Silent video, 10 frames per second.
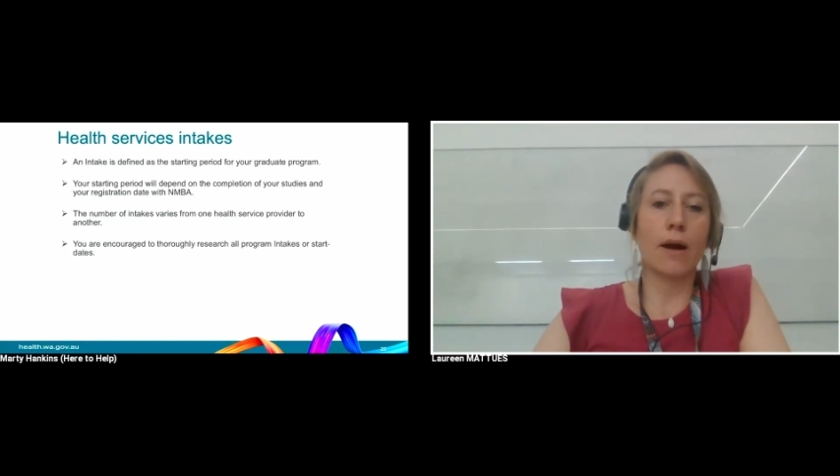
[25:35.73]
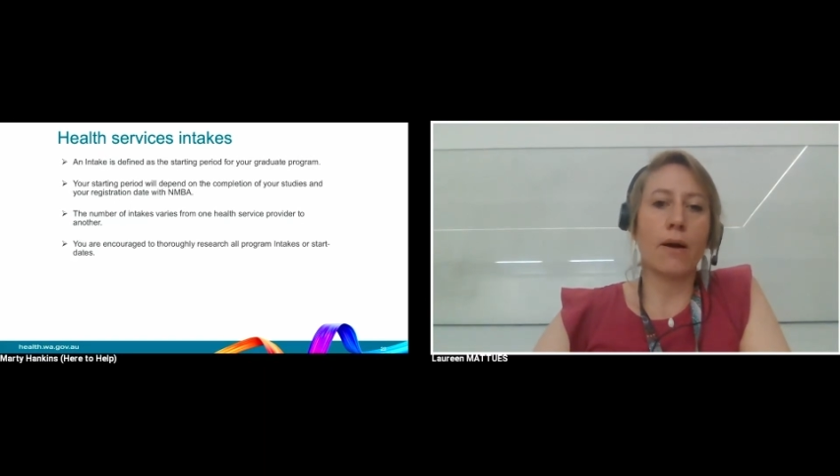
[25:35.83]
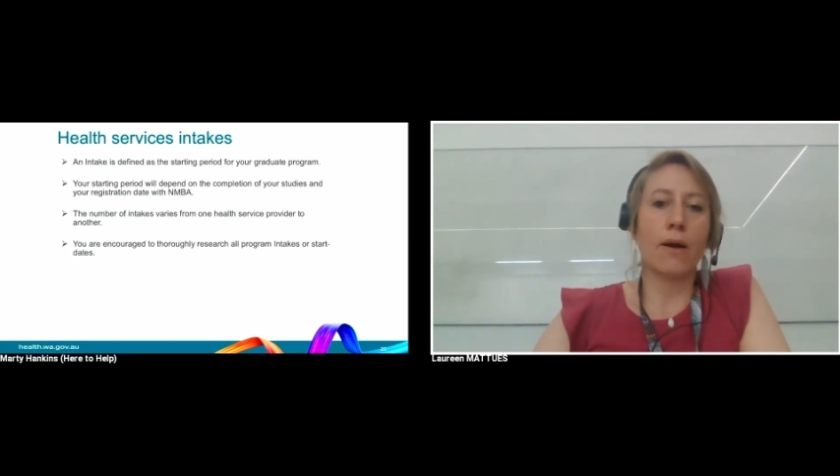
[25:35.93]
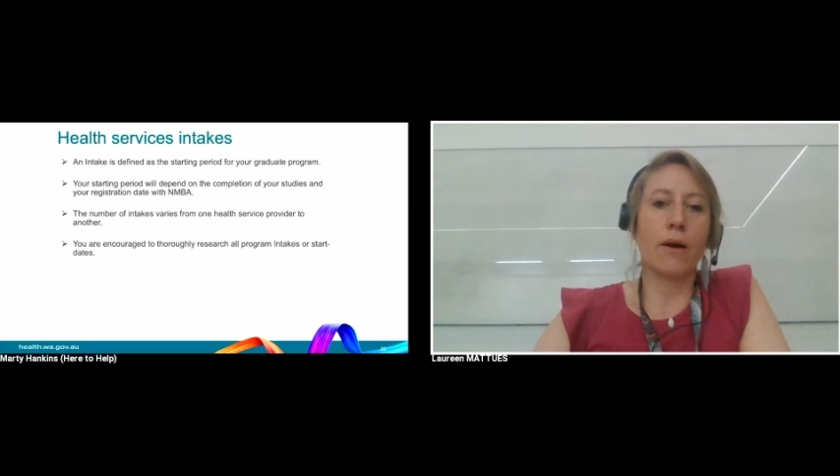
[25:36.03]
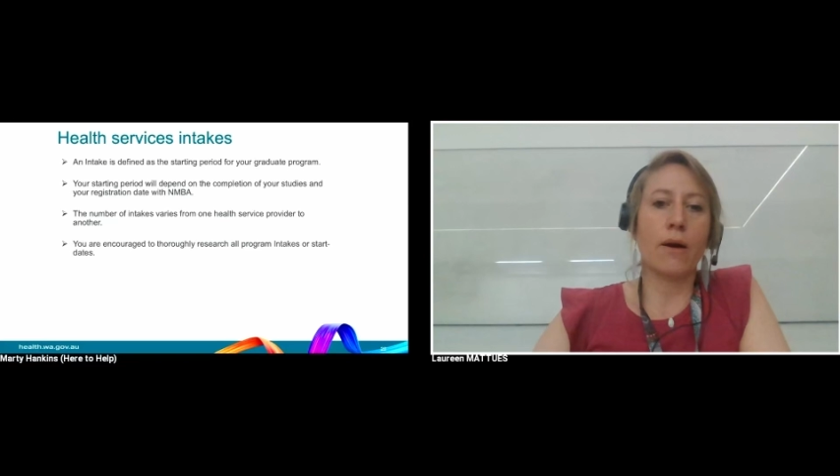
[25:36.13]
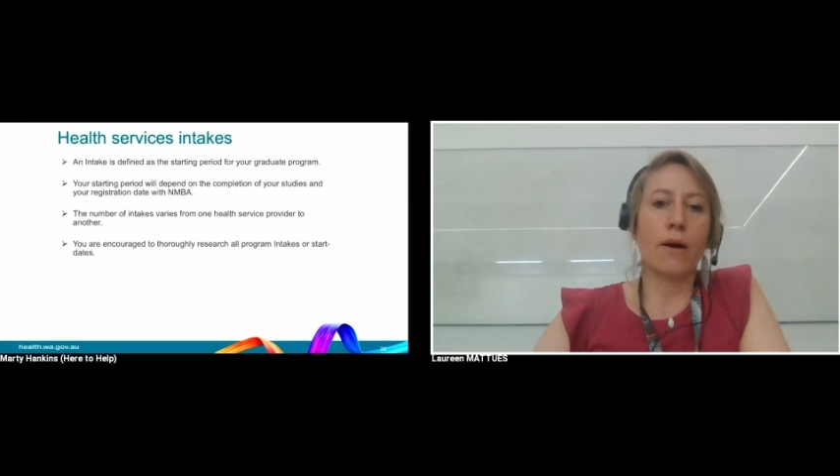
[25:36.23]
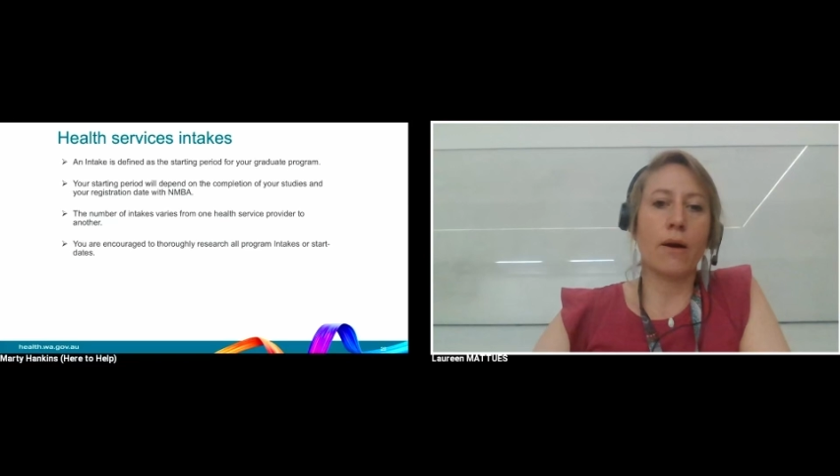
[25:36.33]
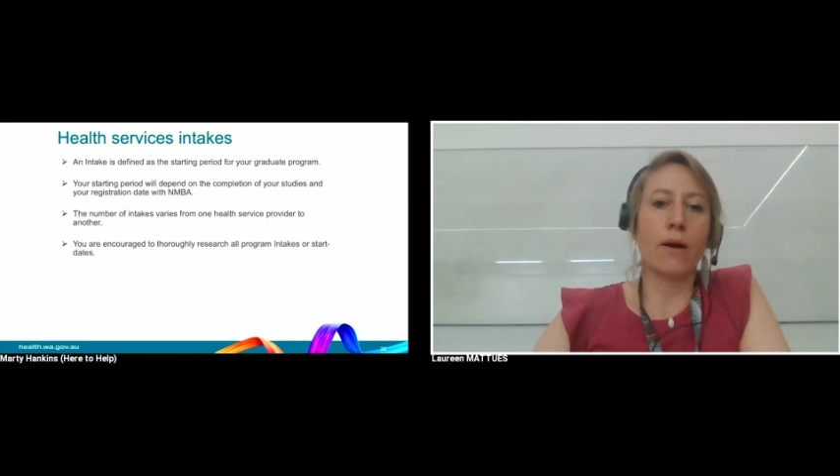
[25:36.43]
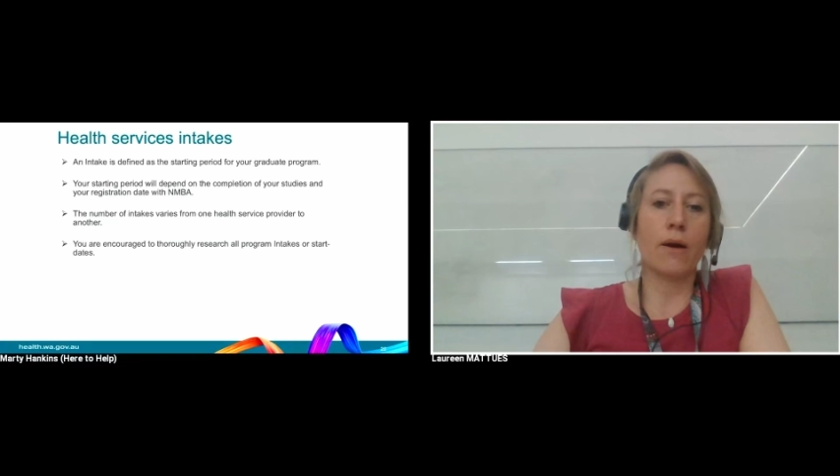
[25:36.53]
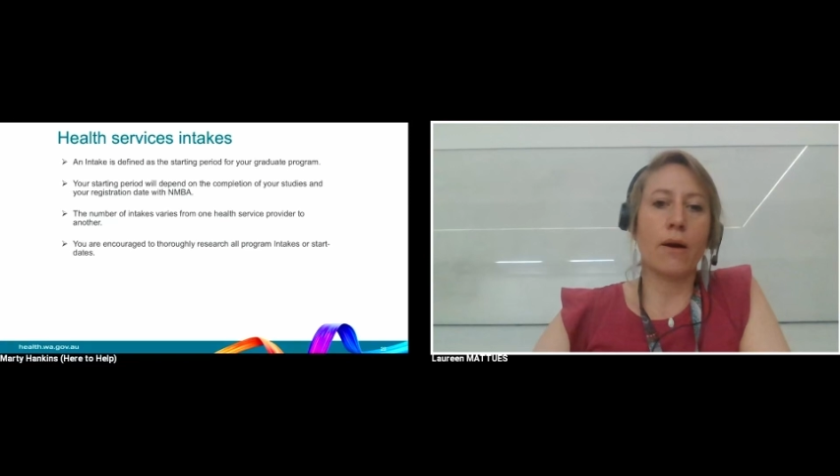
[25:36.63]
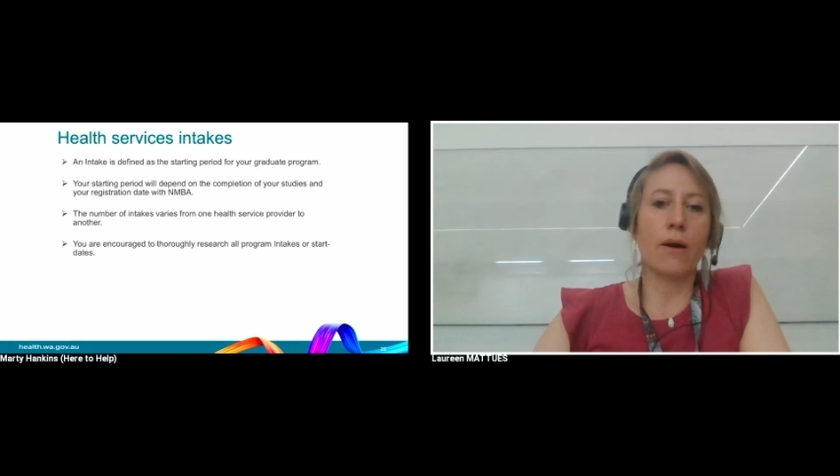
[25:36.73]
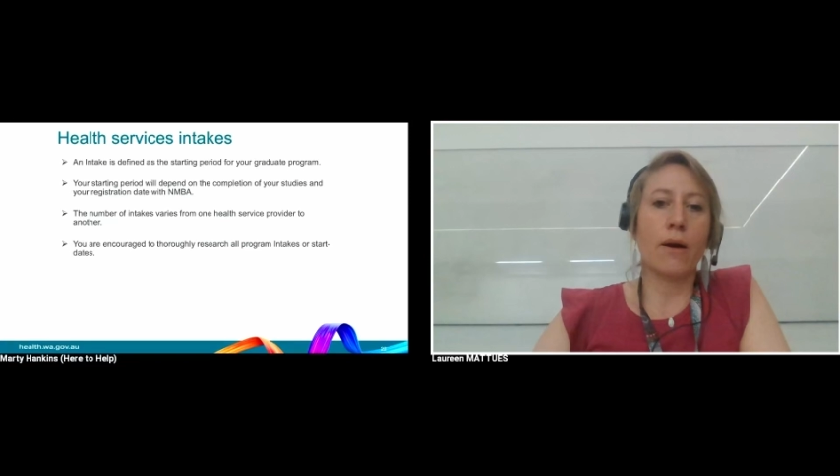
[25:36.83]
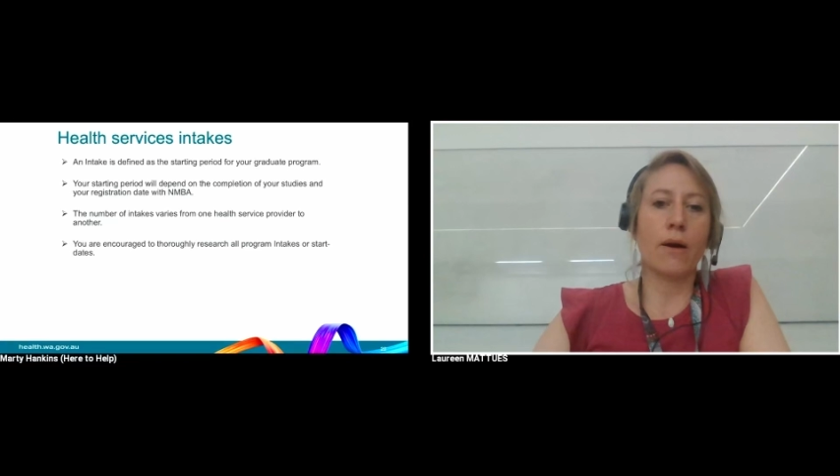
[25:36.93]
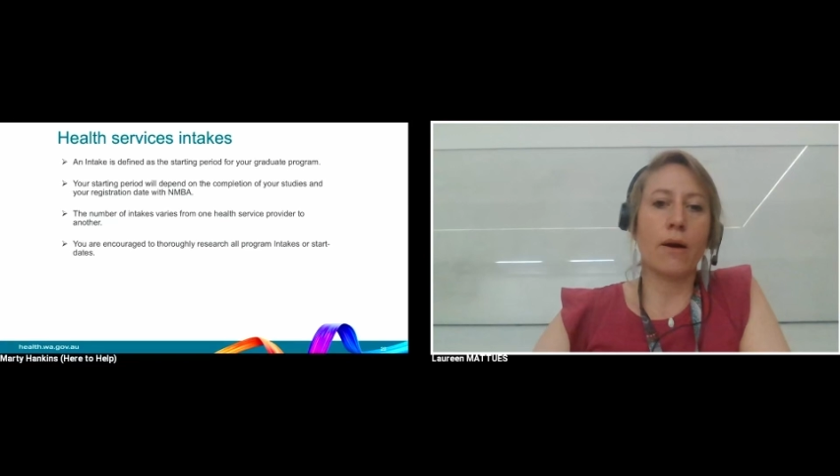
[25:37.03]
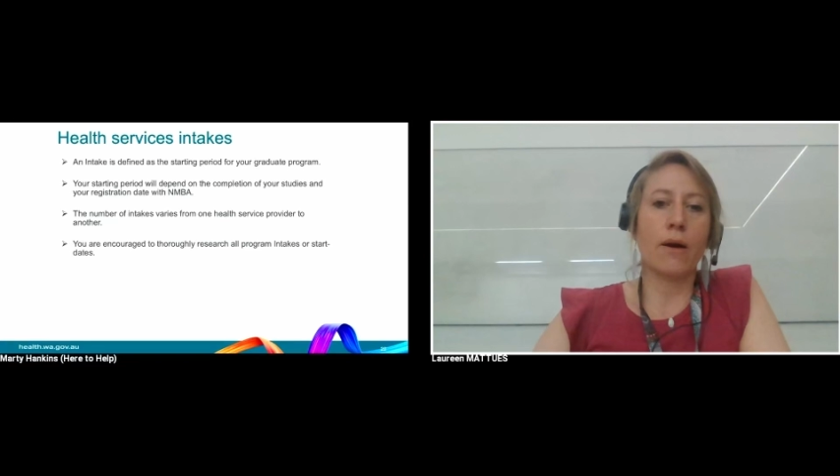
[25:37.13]
our
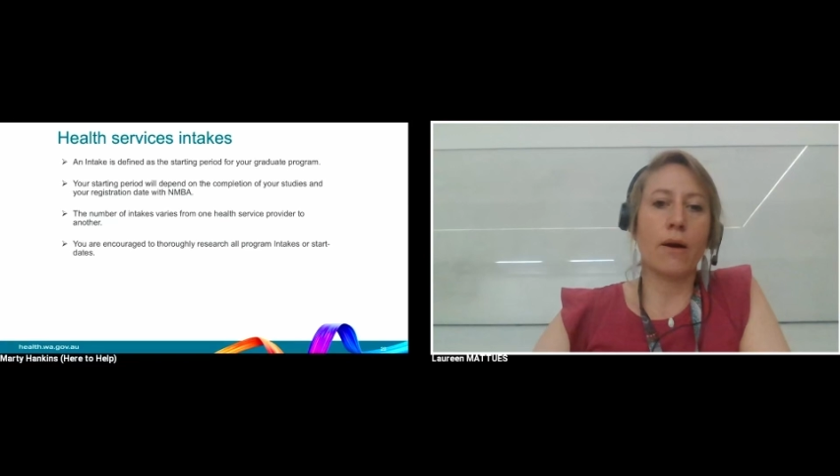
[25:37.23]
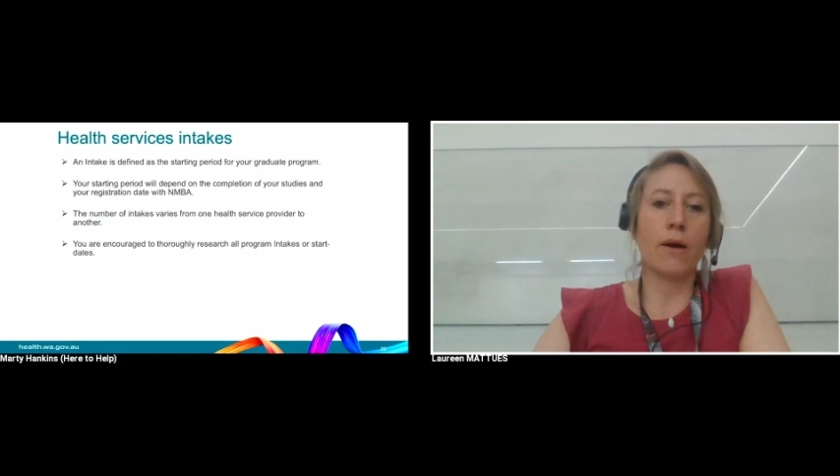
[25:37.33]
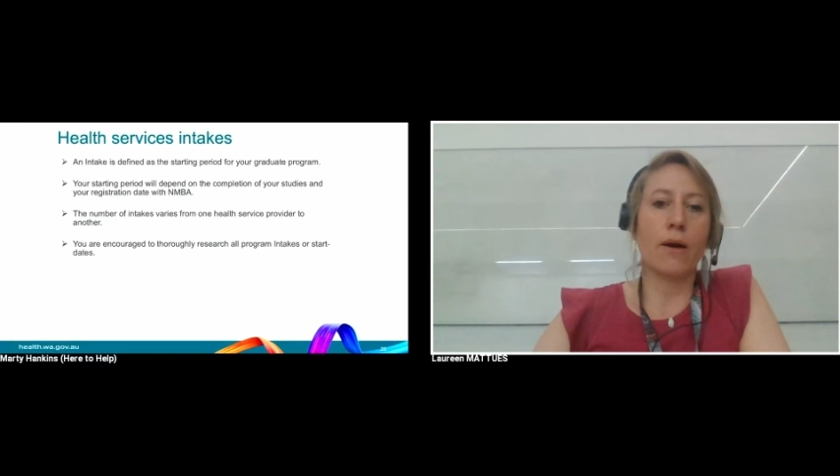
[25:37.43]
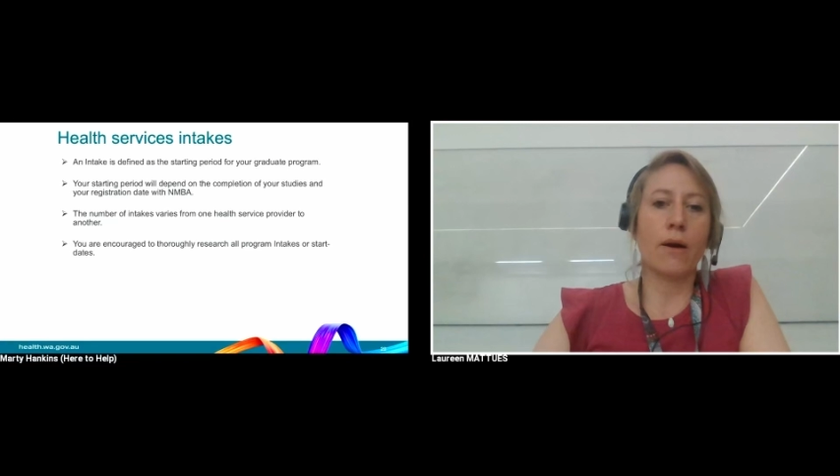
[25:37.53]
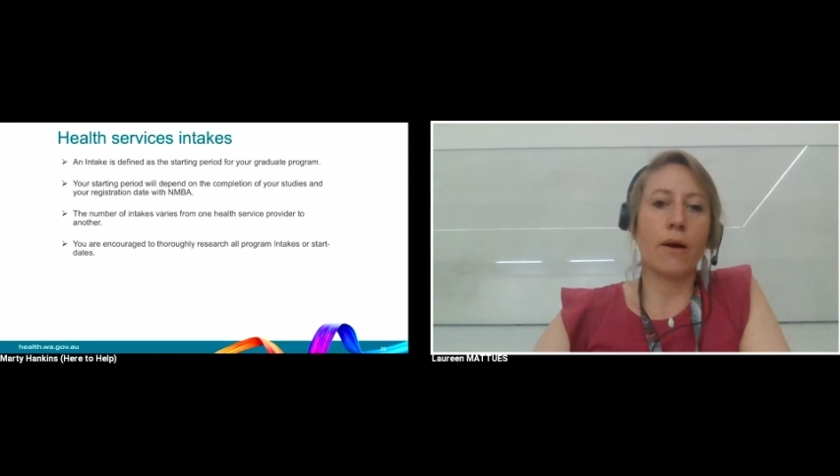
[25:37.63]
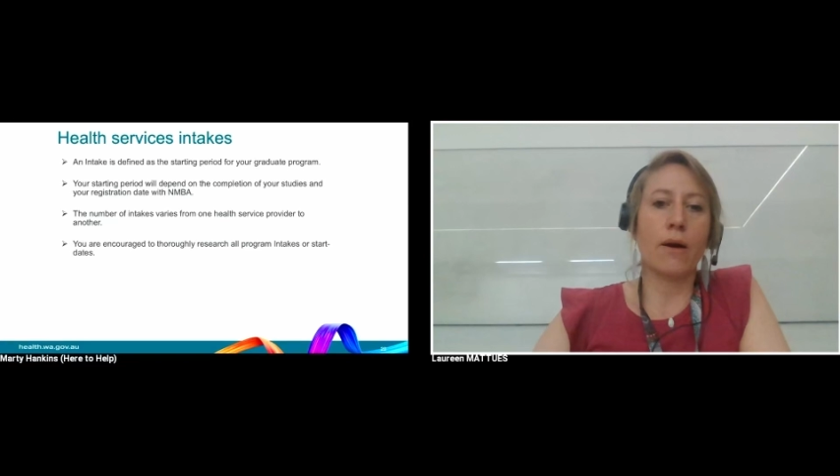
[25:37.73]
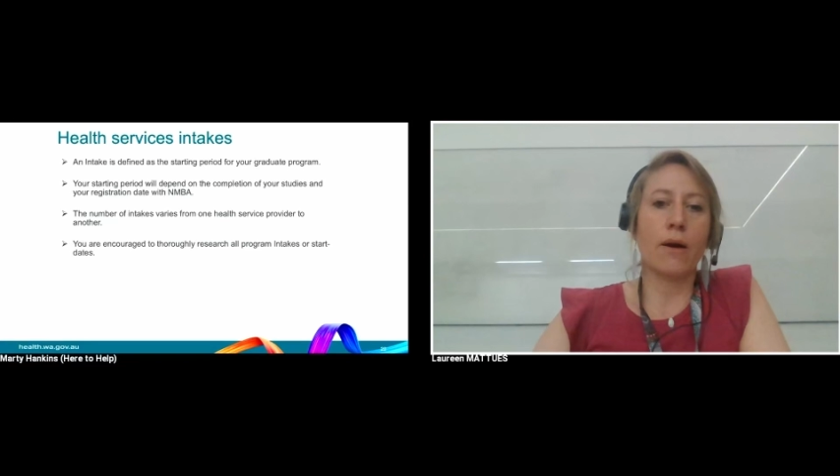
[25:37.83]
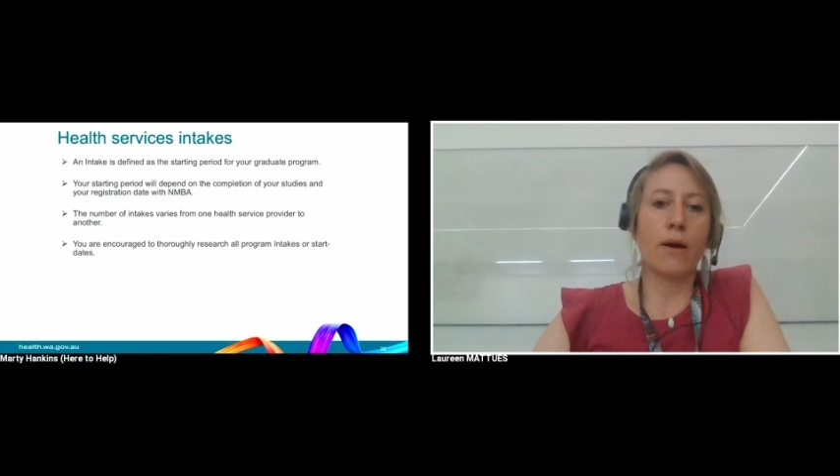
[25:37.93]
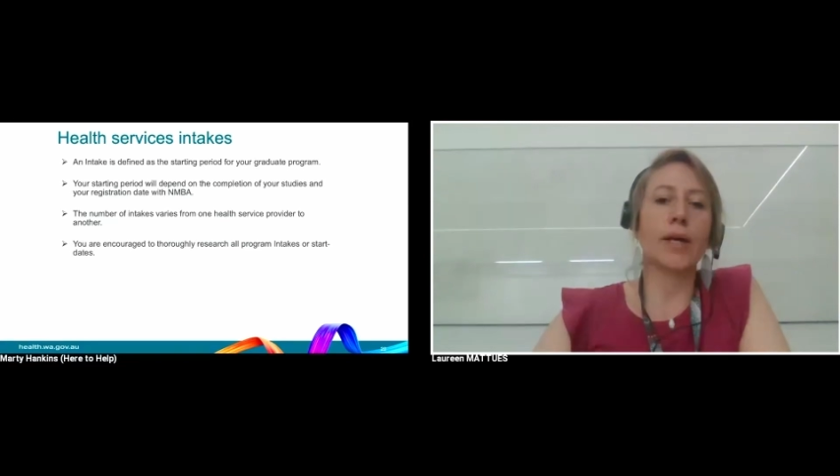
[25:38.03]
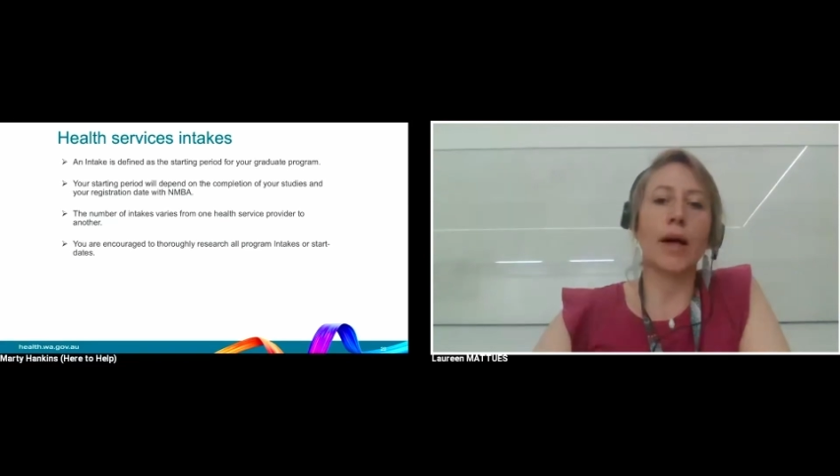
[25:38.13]
again handbook.